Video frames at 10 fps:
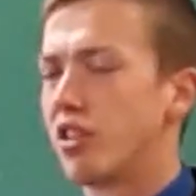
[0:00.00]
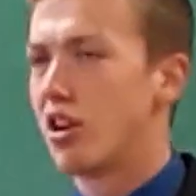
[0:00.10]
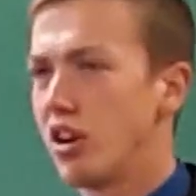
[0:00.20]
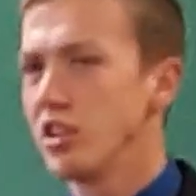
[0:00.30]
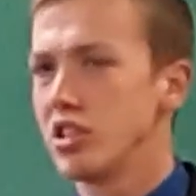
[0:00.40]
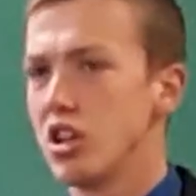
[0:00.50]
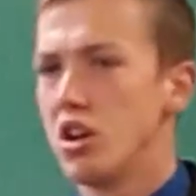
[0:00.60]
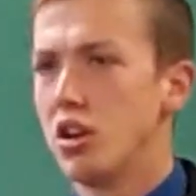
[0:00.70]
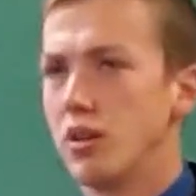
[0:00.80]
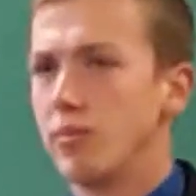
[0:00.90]
our hearts?
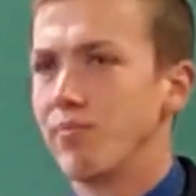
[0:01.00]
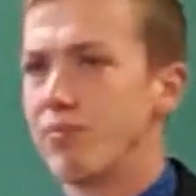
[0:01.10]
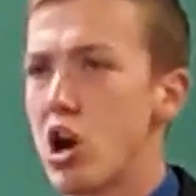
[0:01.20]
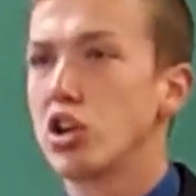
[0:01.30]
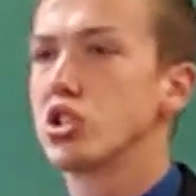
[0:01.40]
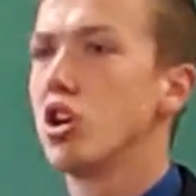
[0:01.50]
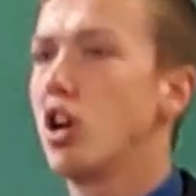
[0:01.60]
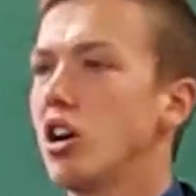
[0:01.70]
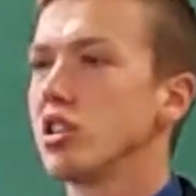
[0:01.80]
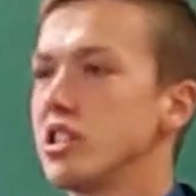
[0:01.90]
Are
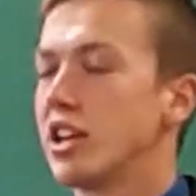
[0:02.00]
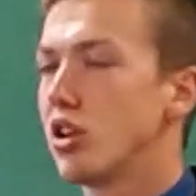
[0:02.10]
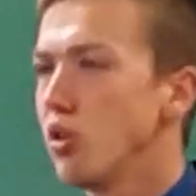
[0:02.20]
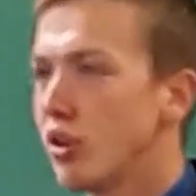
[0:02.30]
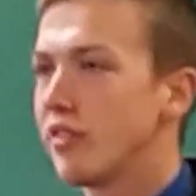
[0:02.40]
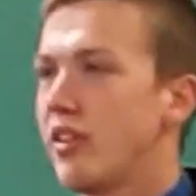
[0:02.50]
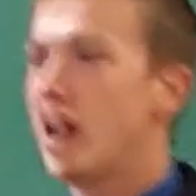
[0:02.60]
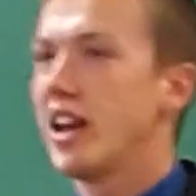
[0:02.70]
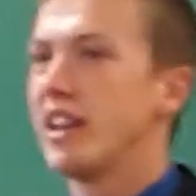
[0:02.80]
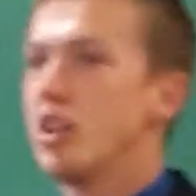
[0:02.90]
songs that
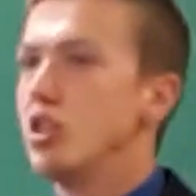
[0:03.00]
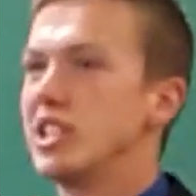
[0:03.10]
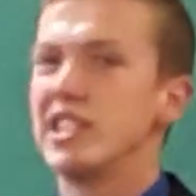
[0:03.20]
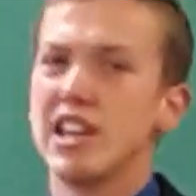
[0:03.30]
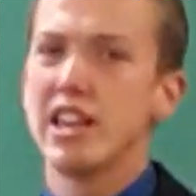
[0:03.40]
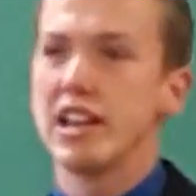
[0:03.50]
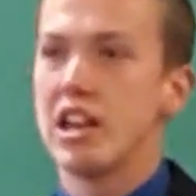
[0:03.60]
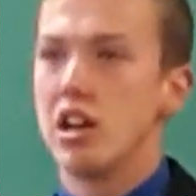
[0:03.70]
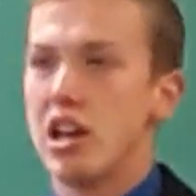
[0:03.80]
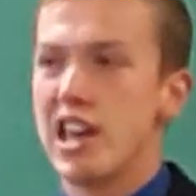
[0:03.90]
glorify sin
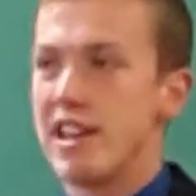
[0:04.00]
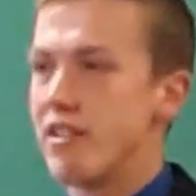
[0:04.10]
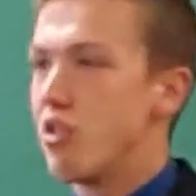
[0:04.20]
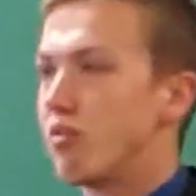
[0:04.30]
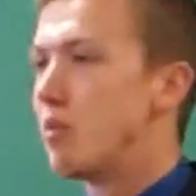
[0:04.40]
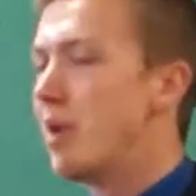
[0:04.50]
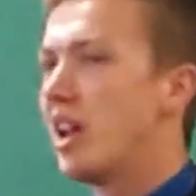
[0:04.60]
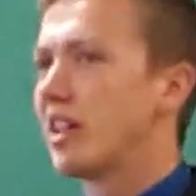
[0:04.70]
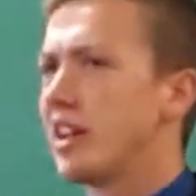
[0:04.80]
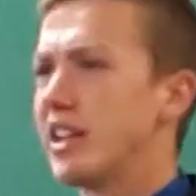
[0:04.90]
and
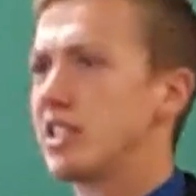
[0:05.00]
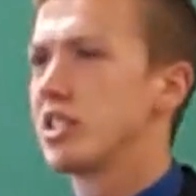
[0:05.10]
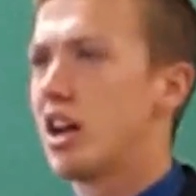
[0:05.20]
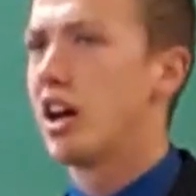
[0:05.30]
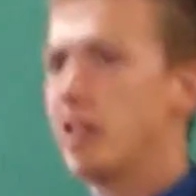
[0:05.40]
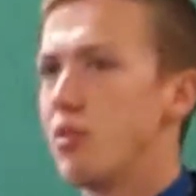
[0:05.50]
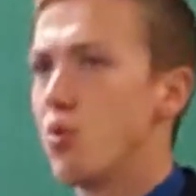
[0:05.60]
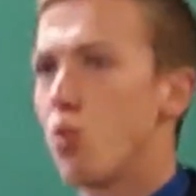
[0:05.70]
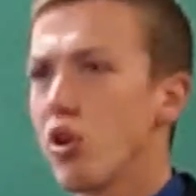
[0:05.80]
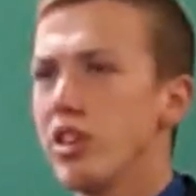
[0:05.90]
rebelling against God
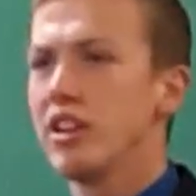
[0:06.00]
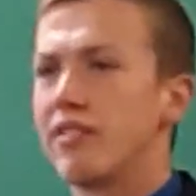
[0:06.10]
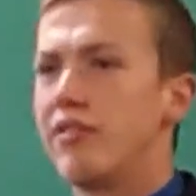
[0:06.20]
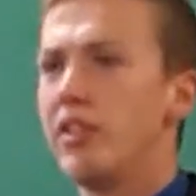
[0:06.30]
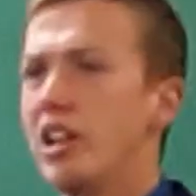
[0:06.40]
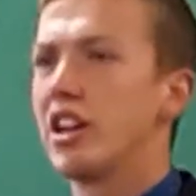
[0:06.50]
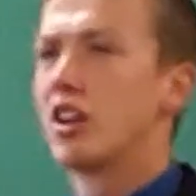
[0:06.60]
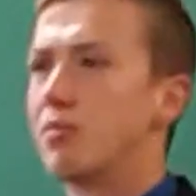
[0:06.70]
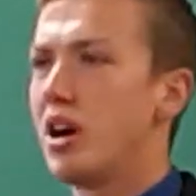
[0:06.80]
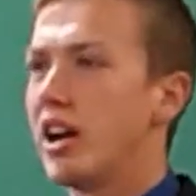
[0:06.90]
worthy of filling
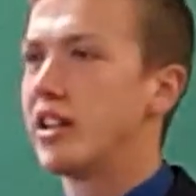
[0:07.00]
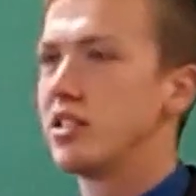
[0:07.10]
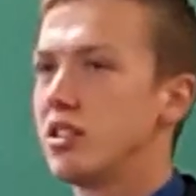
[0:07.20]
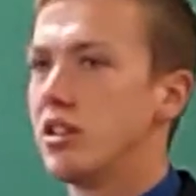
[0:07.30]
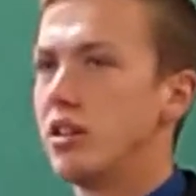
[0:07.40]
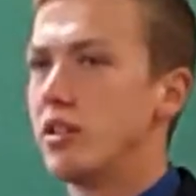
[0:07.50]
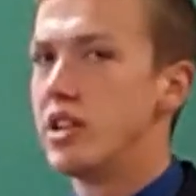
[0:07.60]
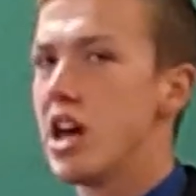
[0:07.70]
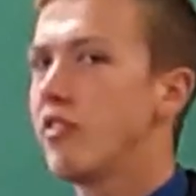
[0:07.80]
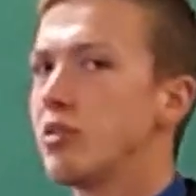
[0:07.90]
our minds,
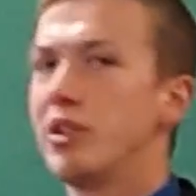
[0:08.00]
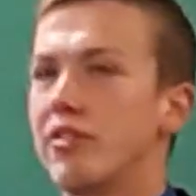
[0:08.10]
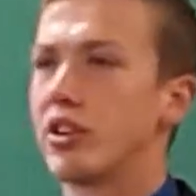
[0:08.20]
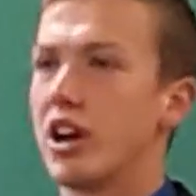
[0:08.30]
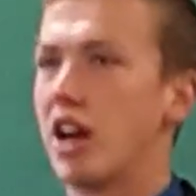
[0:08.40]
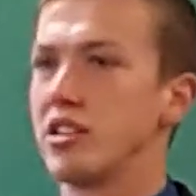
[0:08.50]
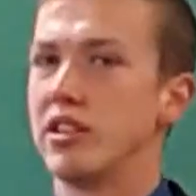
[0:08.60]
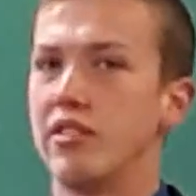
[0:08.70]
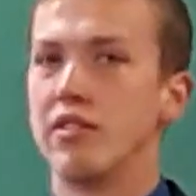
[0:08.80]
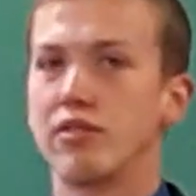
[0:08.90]
never to be
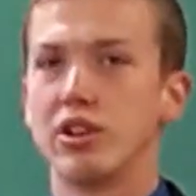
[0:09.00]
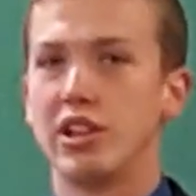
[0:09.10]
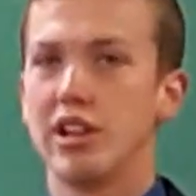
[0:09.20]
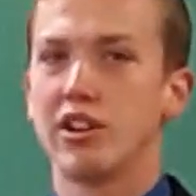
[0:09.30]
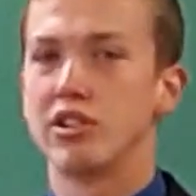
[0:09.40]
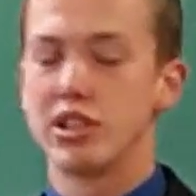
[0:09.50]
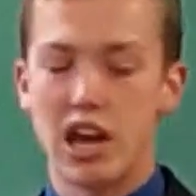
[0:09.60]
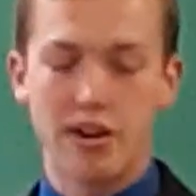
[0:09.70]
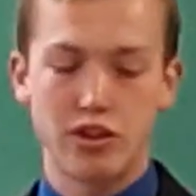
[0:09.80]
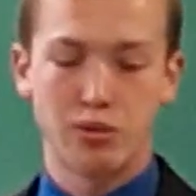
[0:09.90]
forgotten for years
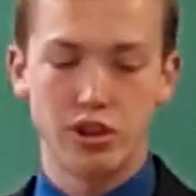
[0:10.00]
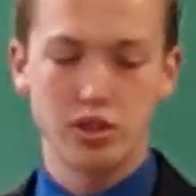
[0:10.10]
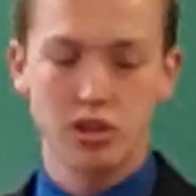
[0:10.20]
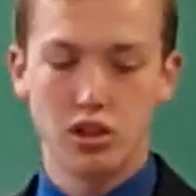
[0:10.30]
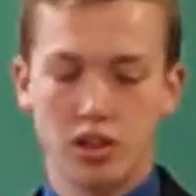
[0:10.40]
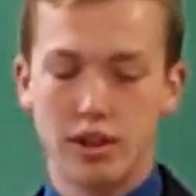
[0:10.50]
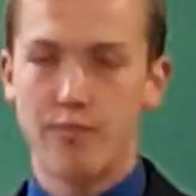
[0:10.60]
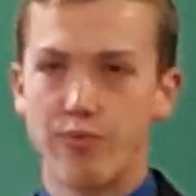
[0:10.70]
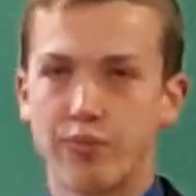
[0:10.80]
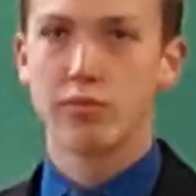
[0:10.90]
afterwards?
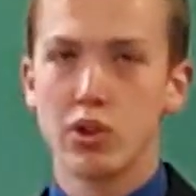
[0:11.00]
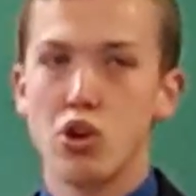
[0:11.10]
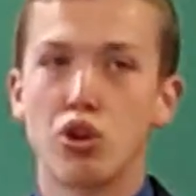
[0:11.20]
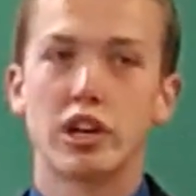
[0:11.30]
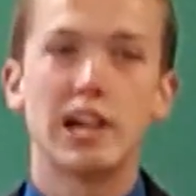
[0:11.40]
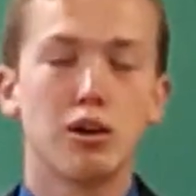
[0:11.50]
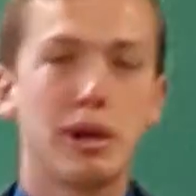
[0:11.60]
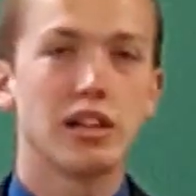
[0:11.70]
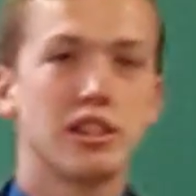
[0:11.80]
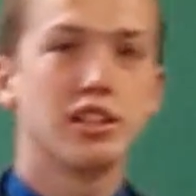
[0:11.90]
Or how
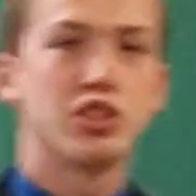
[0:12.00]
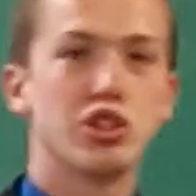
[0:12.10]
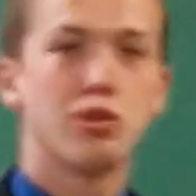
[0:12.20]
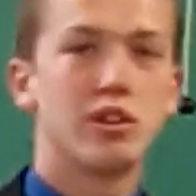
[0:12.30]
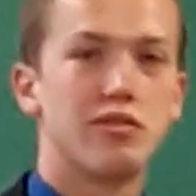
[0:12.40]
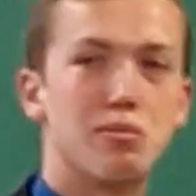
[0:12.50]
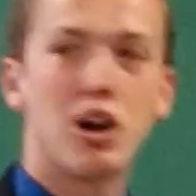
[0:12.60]
about the issue of